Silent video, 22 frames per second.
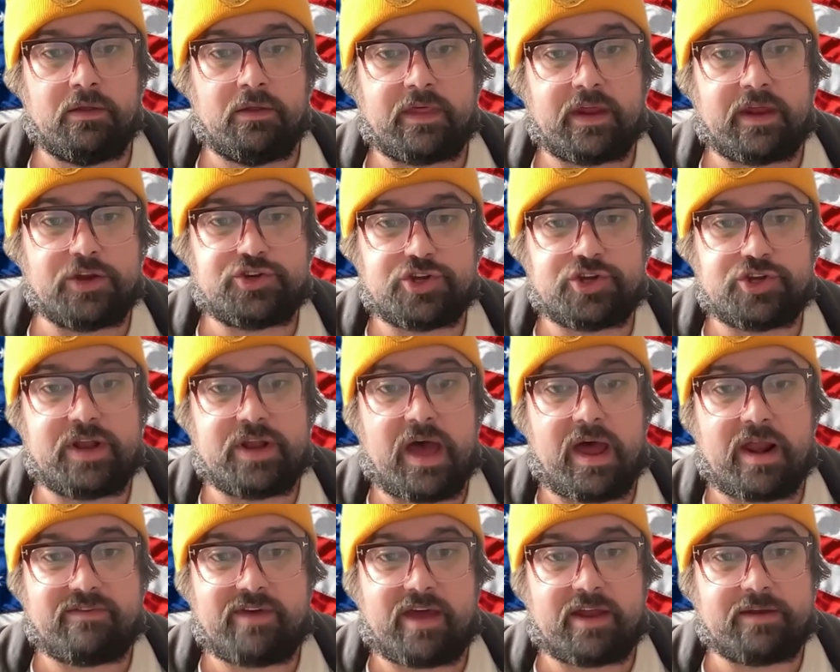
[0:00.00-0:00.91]
that he should
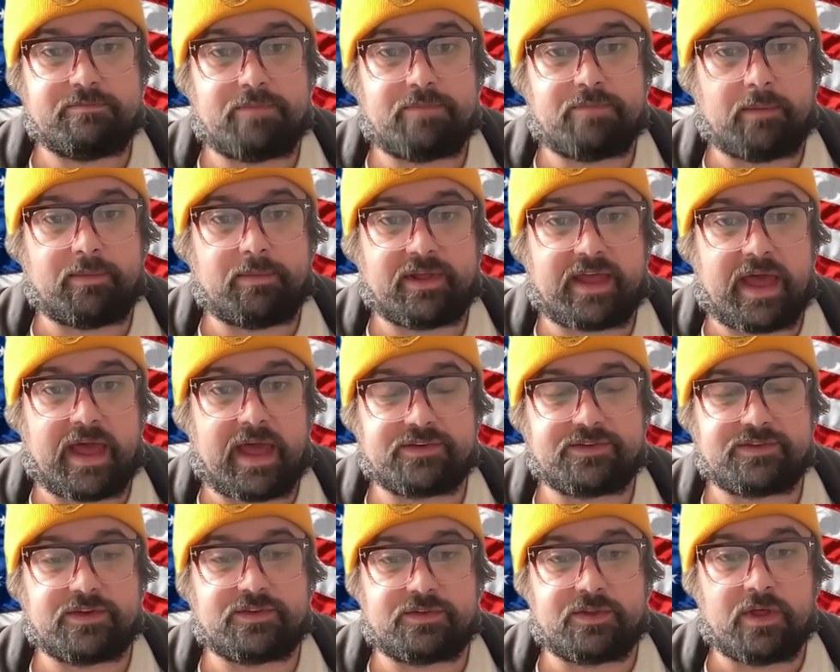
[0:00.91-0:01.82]
not have had public
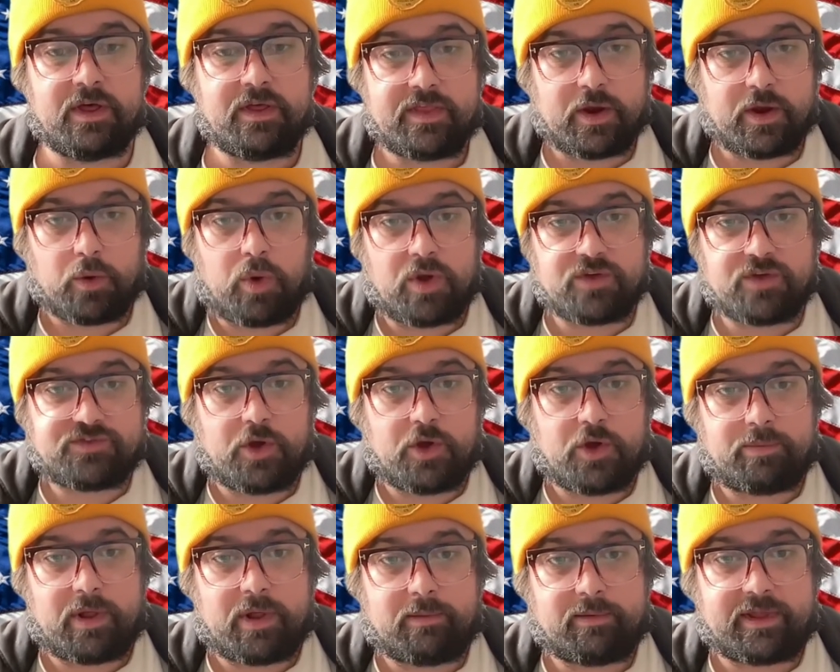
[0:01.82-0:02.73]
access. There was
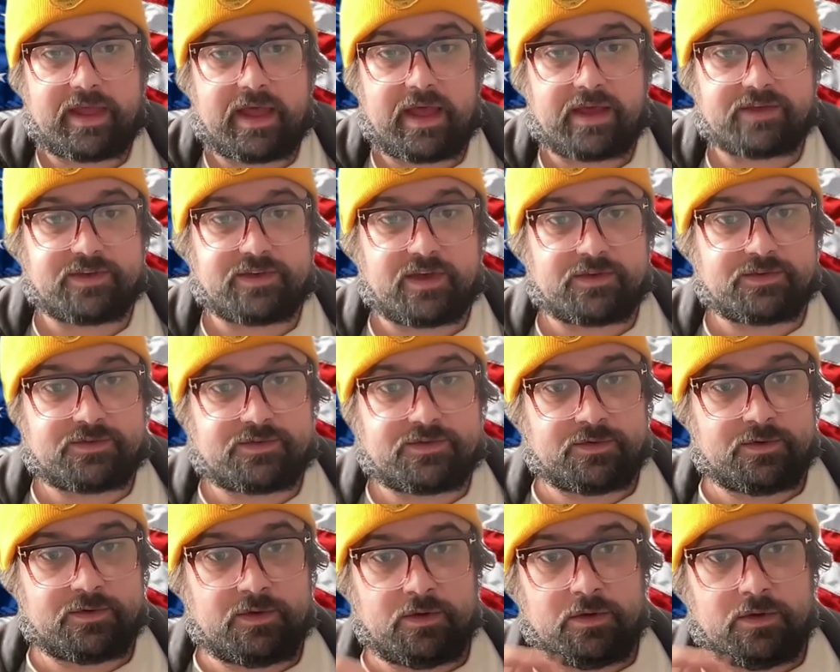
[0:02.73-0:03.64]
no public access.